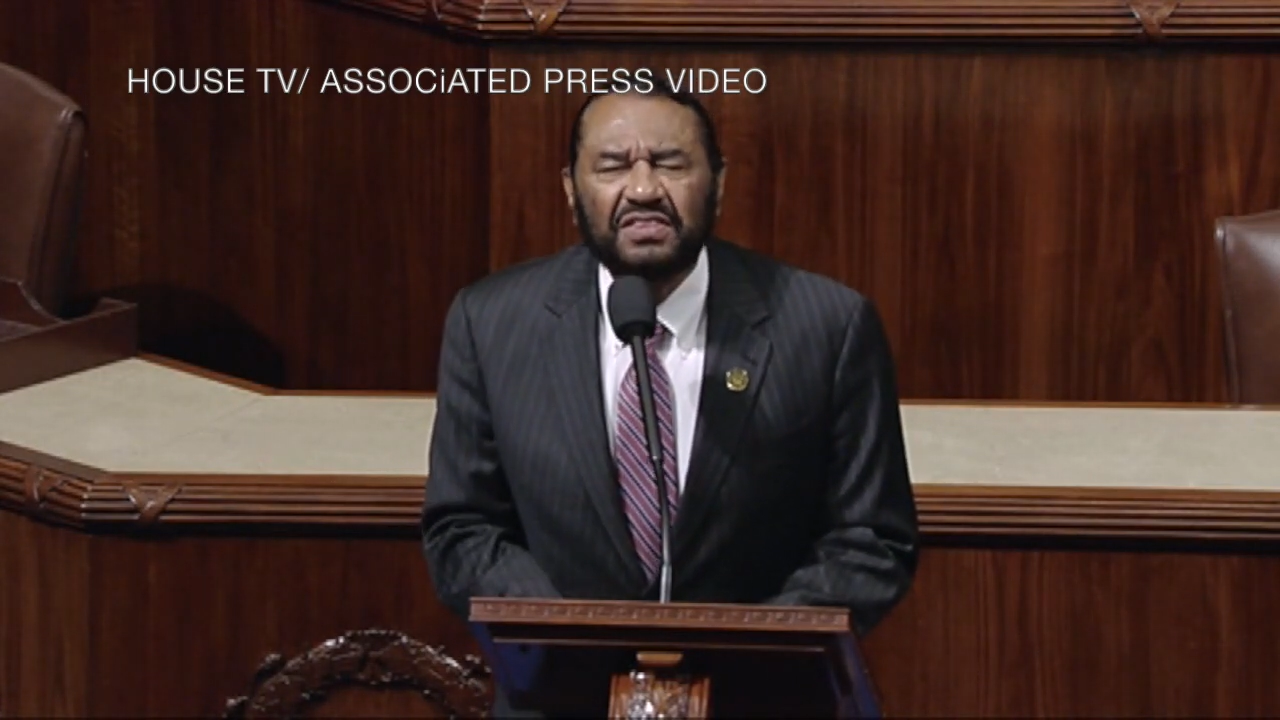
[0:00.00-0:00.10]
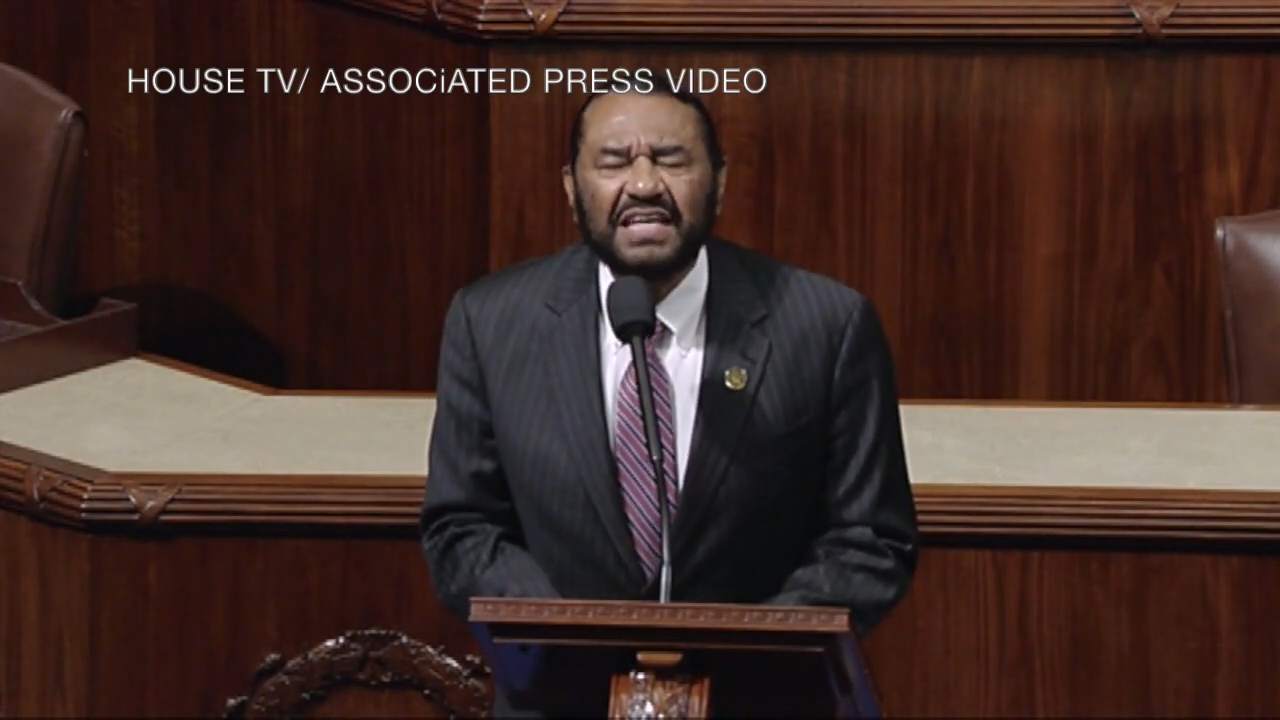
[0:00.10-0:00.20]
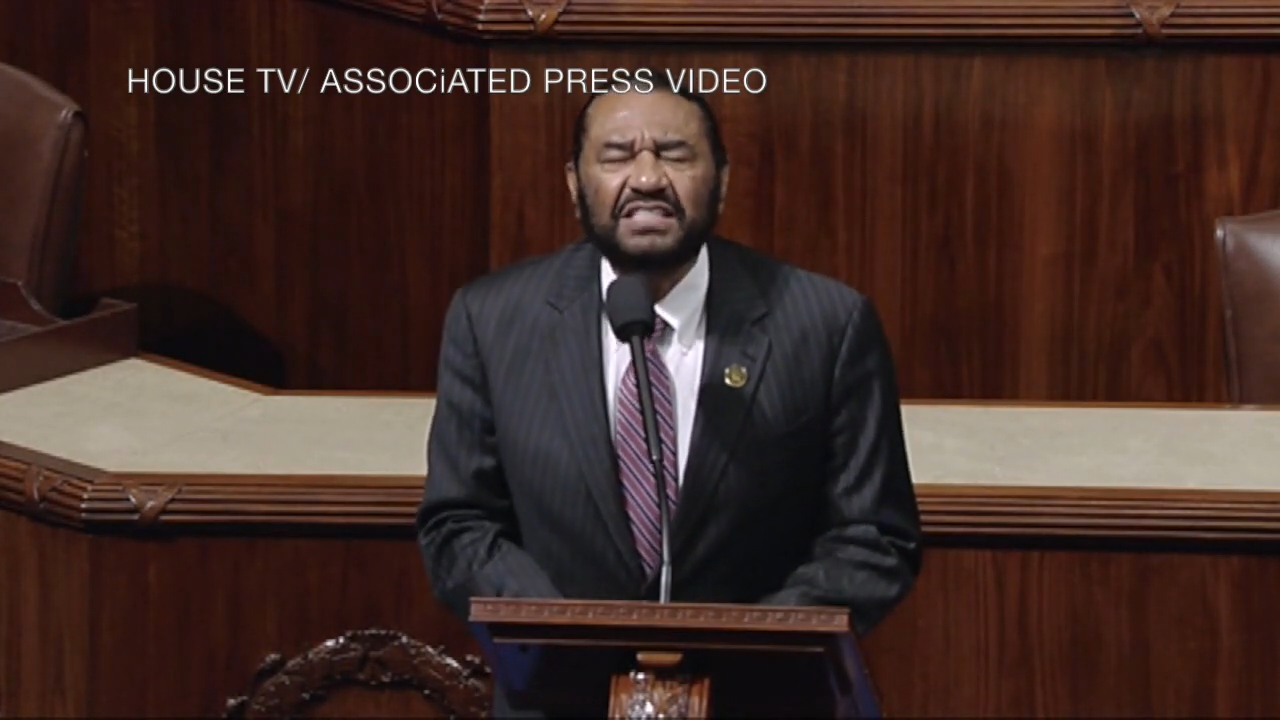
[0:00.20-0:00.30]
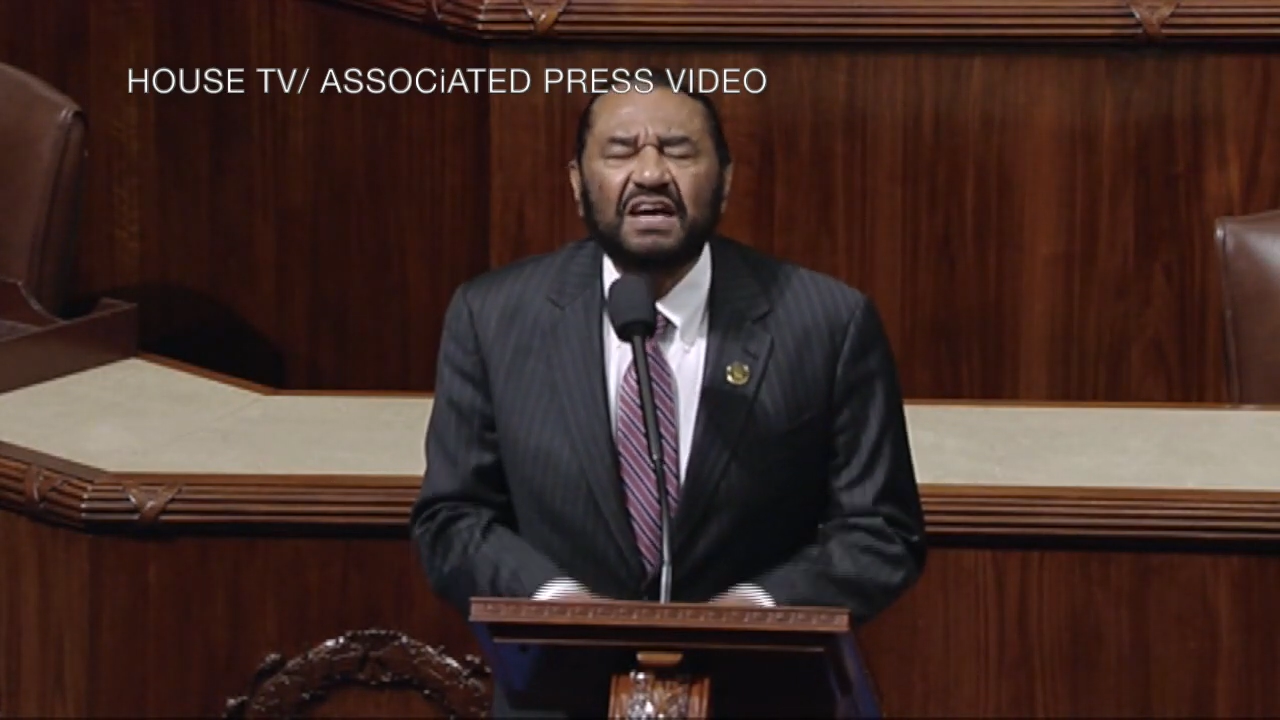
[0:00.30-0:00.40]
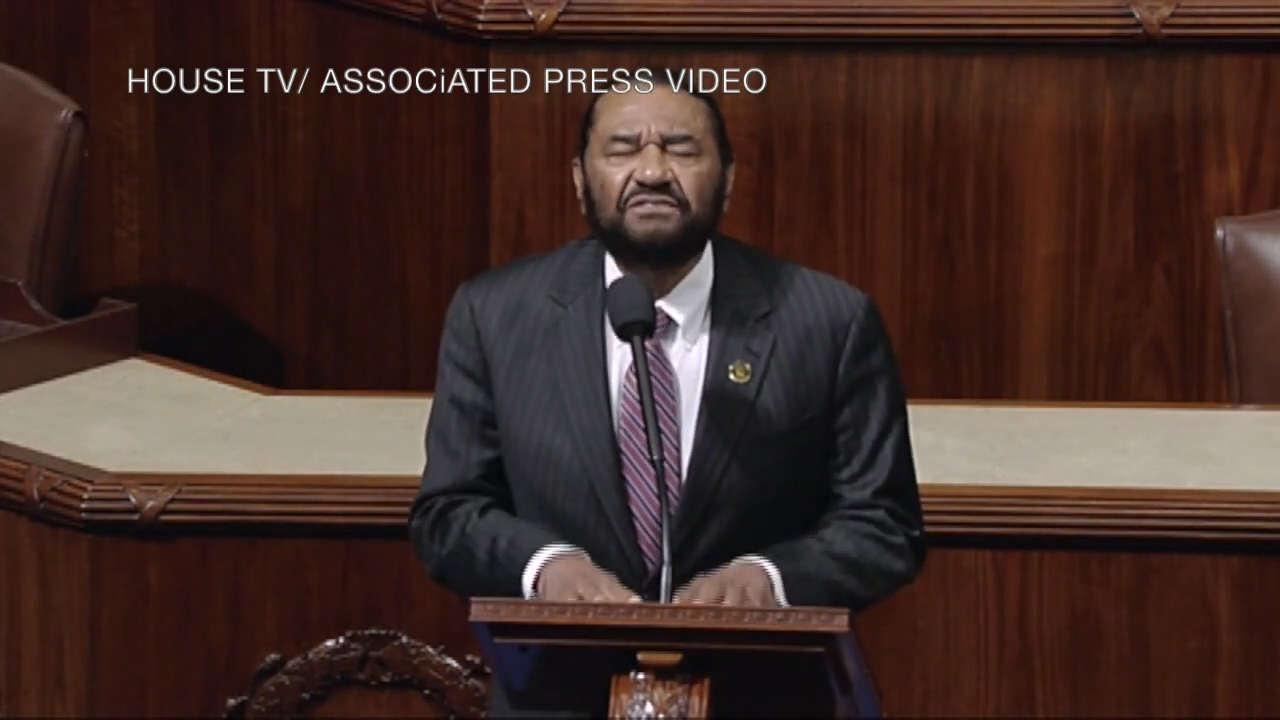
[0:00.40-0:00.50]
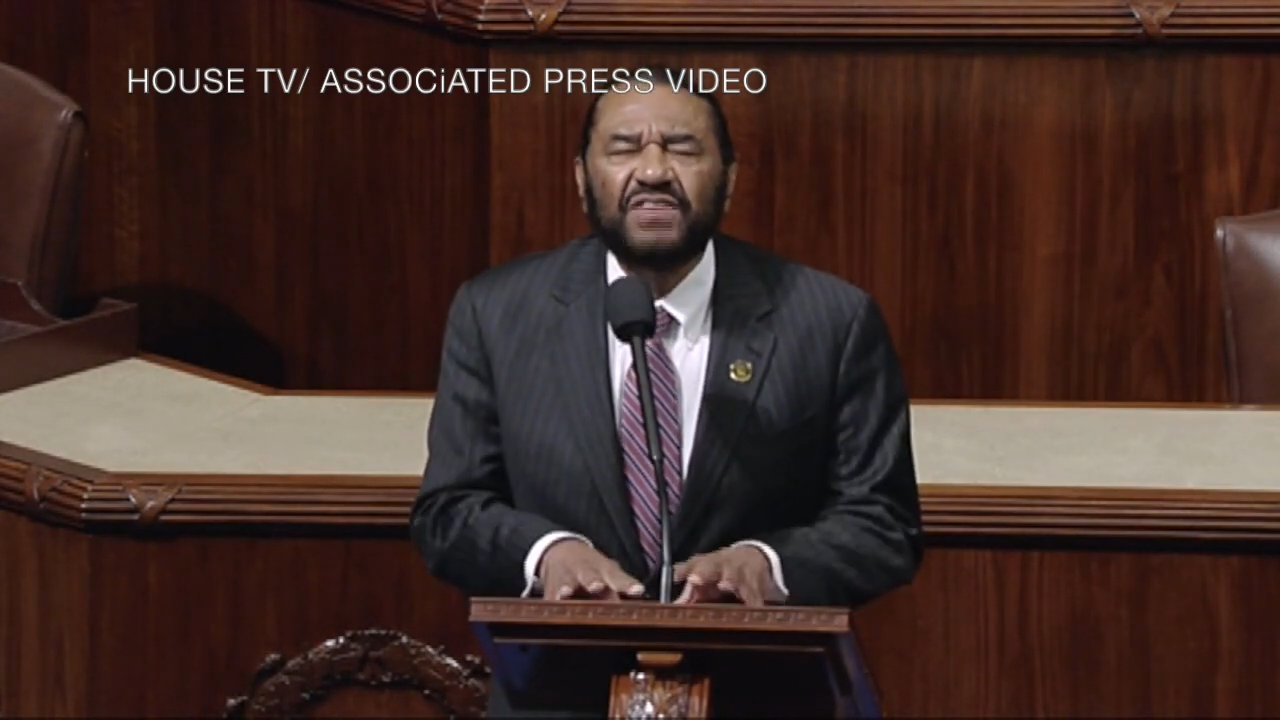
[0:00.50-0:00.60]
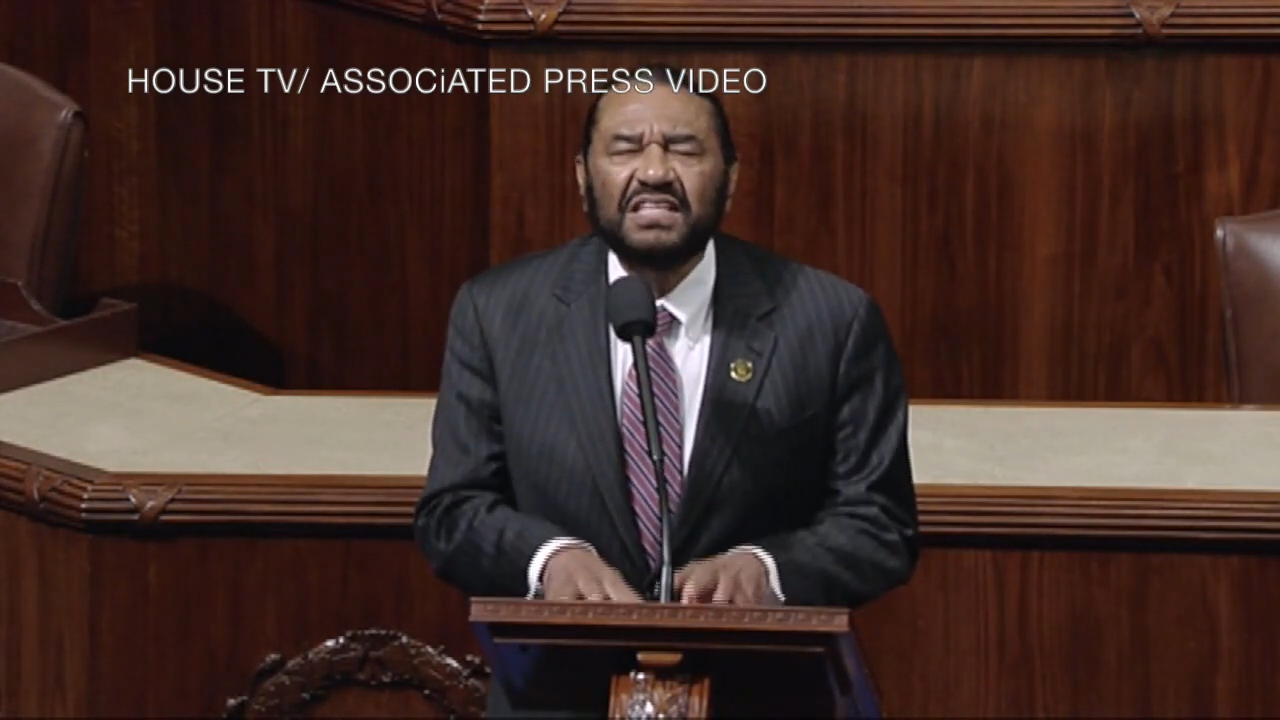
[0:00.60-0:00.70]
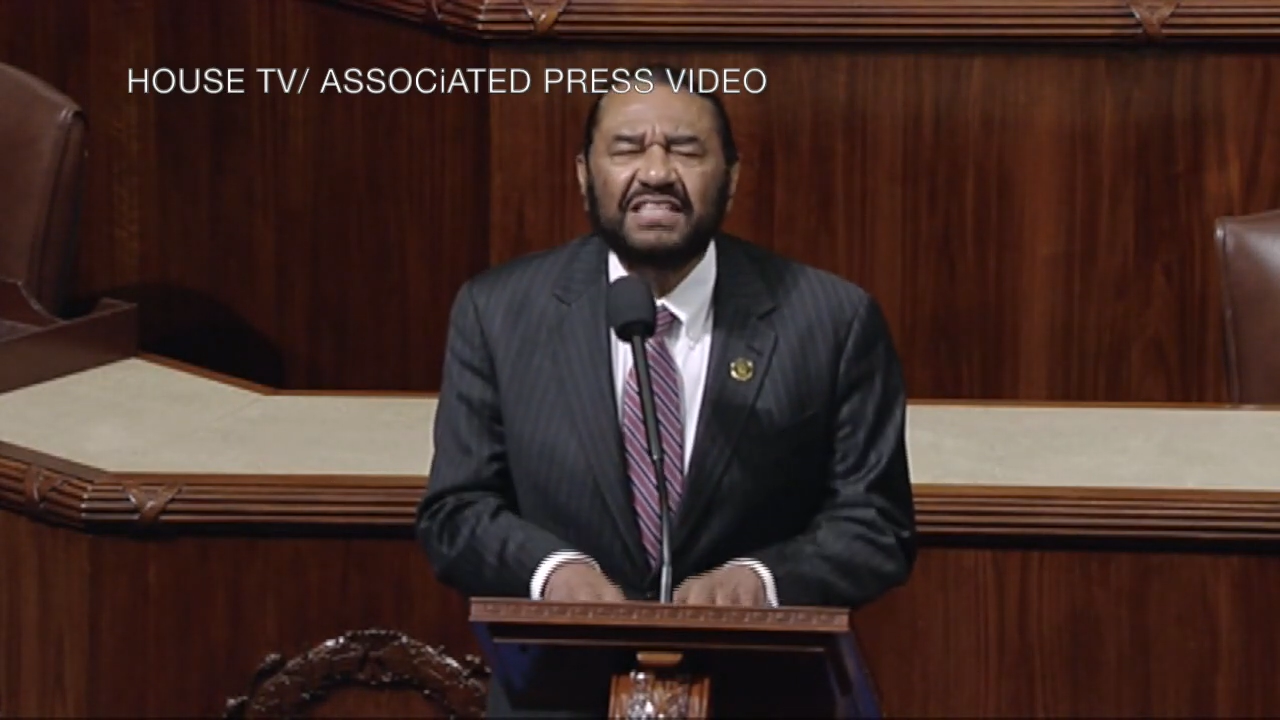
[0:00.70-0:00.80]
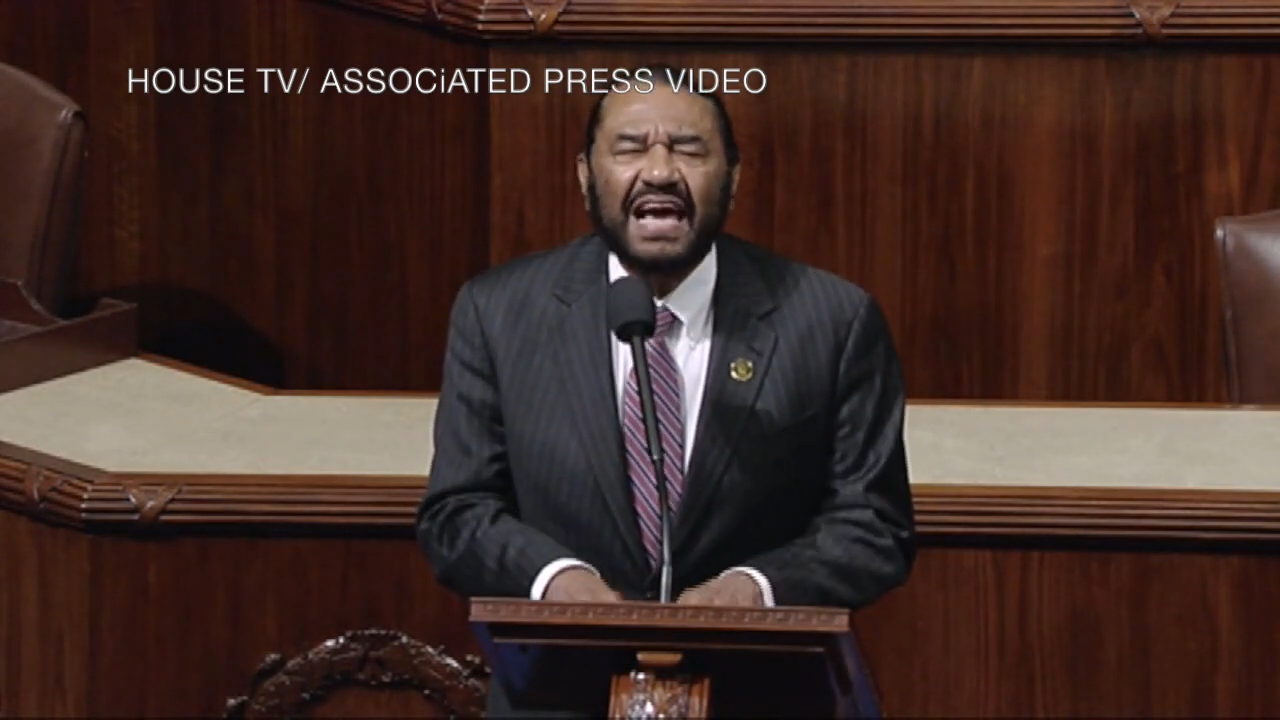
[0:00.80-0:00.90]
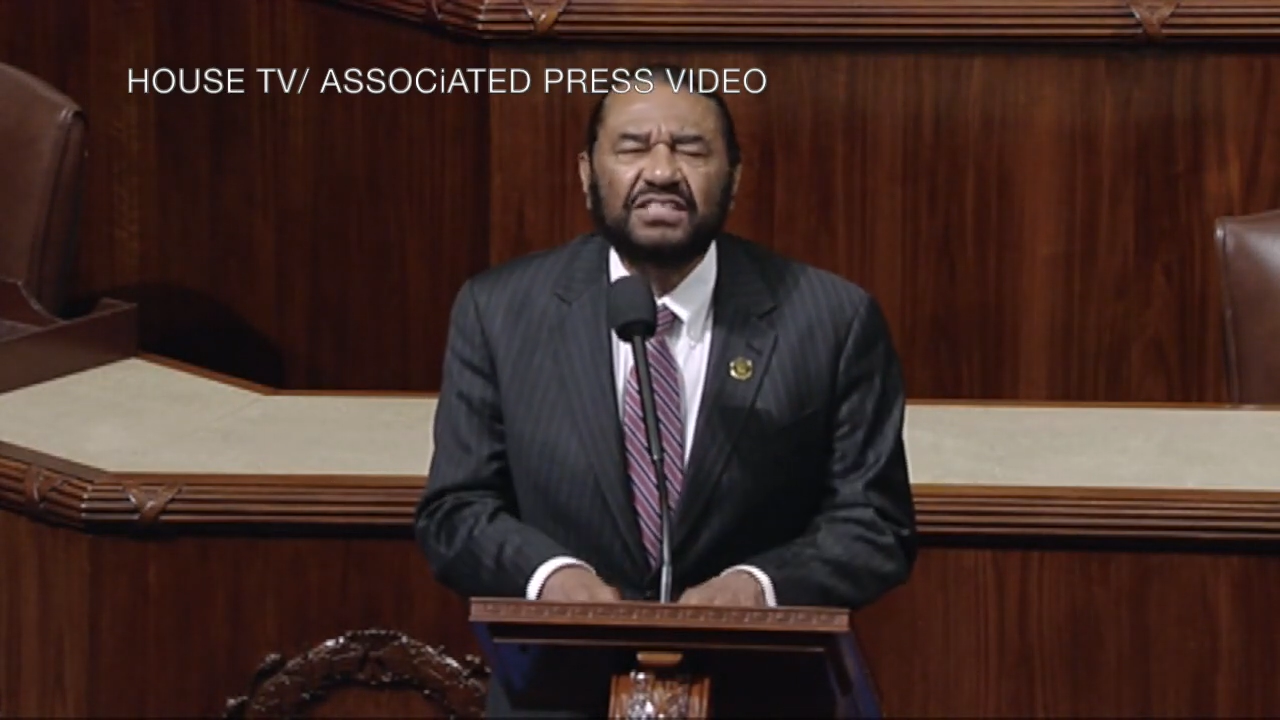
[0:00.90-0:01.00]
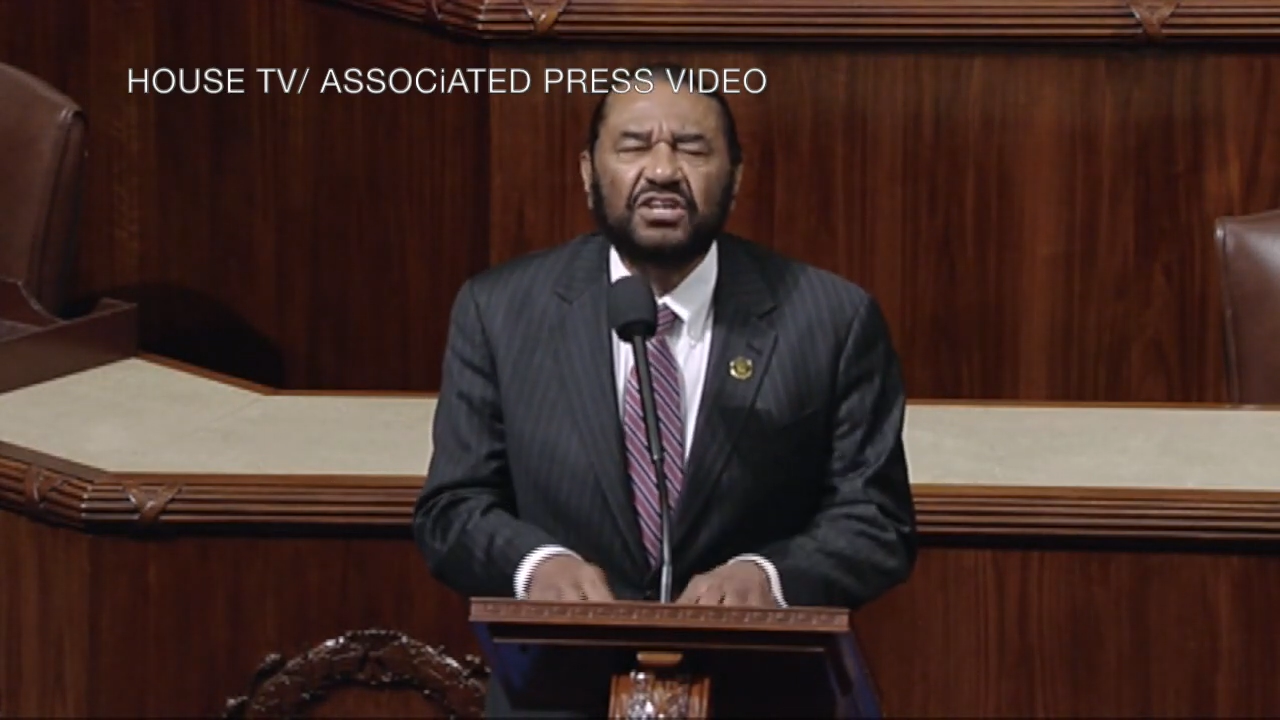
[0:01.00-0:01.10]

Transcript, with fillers: this offense has